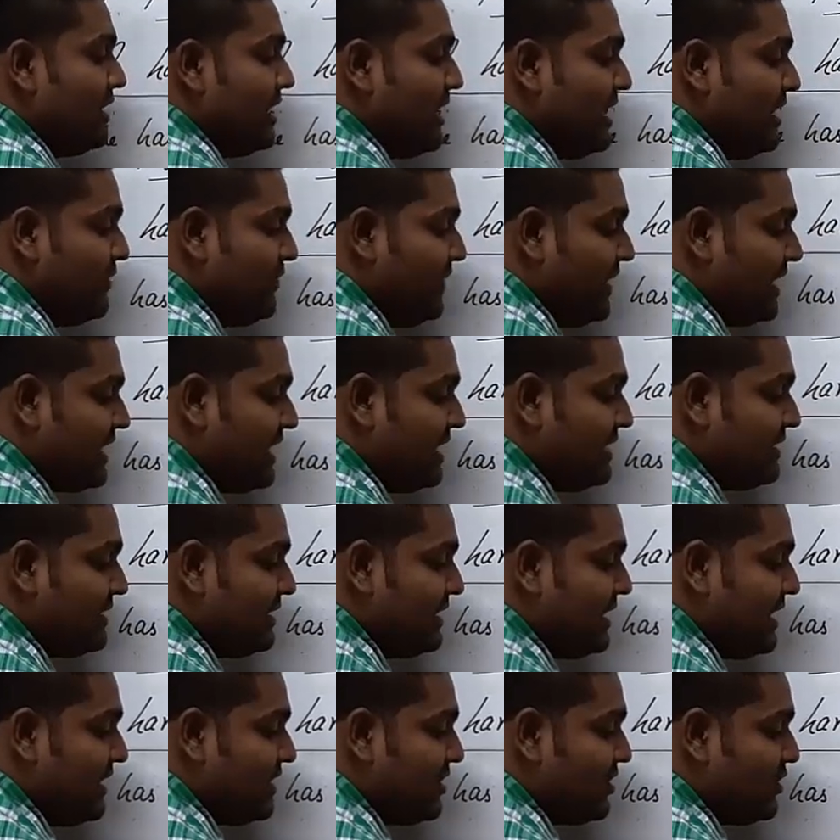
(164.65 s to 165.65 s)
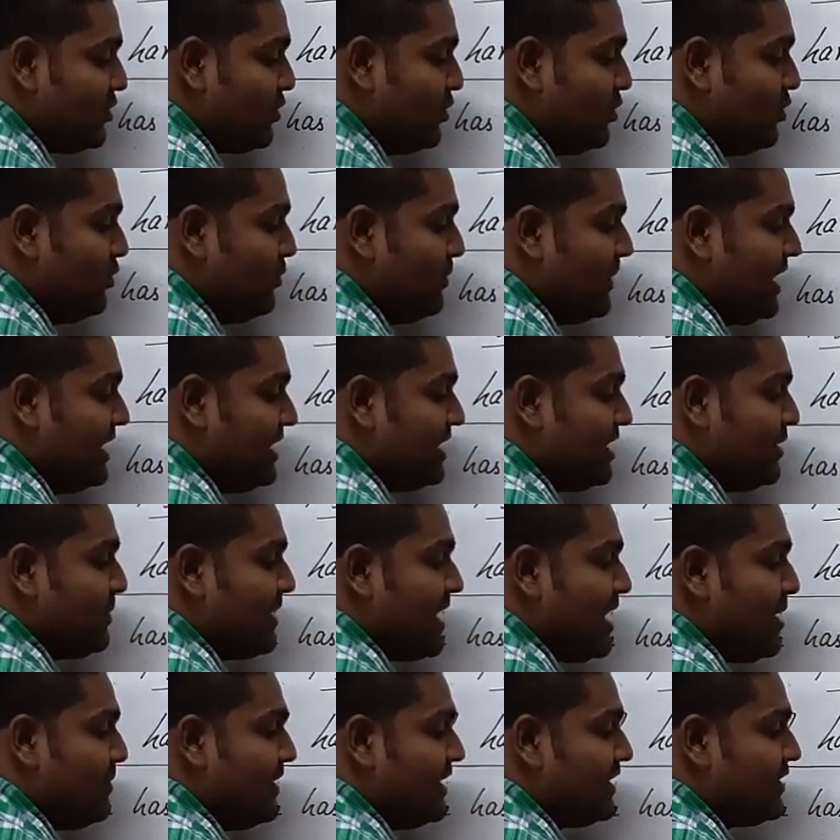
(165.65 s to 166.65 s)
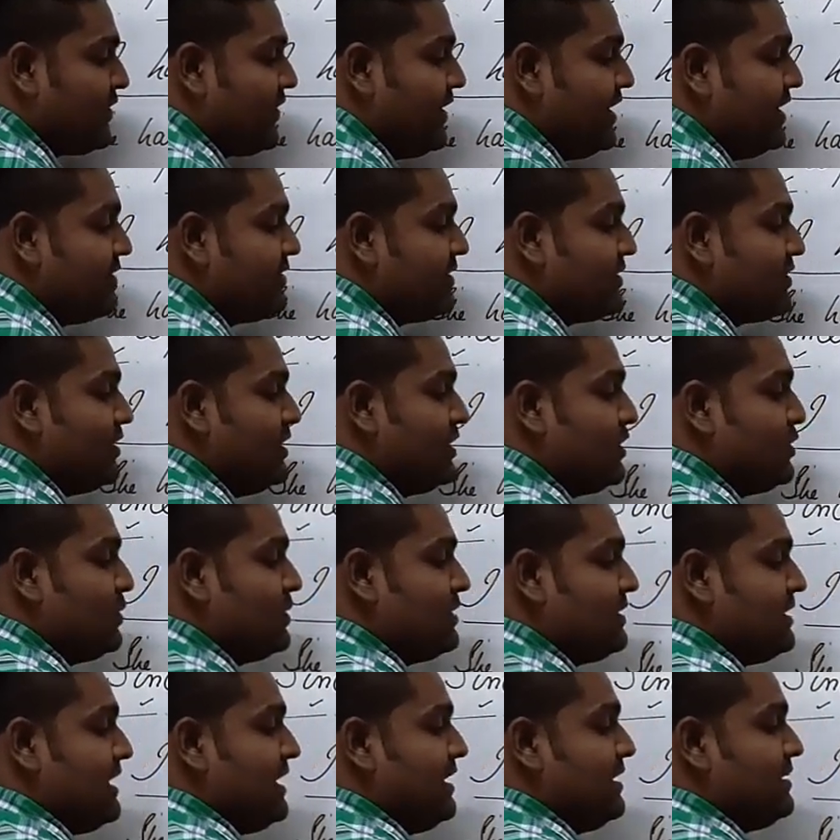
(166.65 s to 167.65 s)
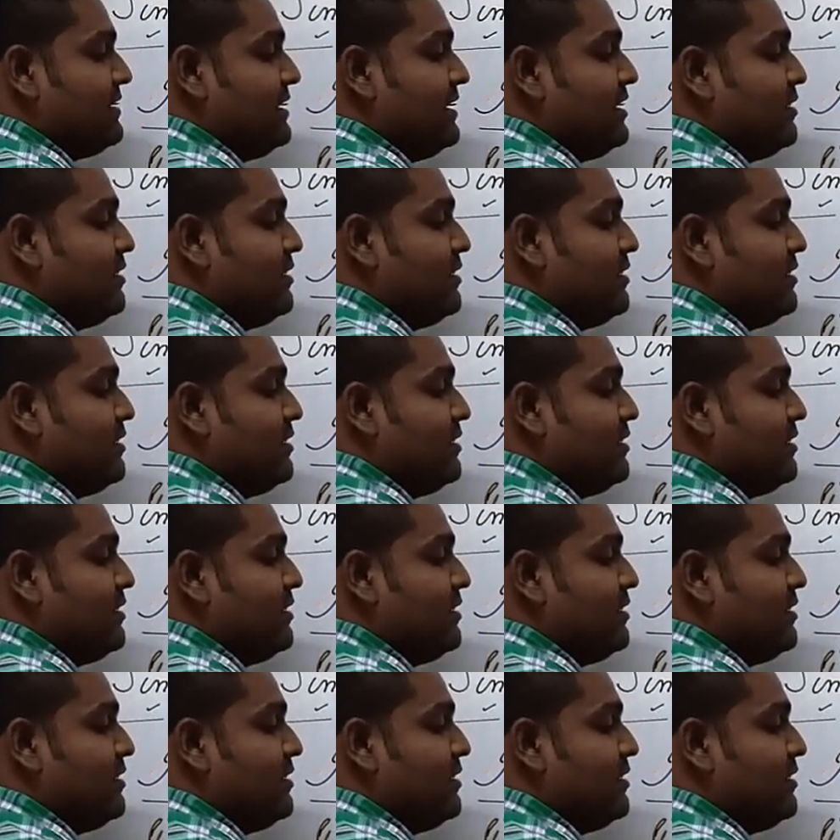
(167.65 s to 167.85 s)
and we can see that 2 multiplied by 3 is equal to 6.